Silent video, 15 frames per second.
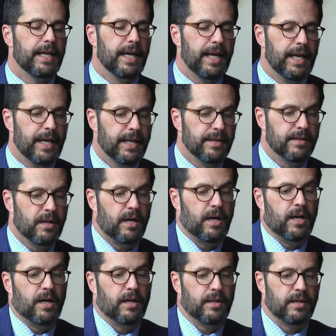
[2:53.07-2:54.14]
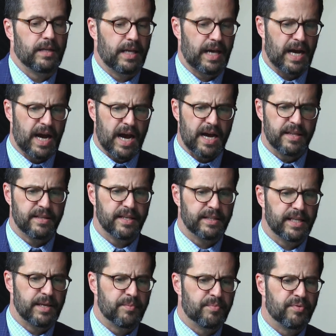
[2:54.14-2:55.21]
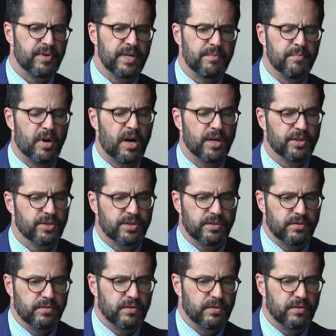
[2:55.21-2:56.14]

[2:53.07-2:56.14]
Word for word: And uh, I think they pretty much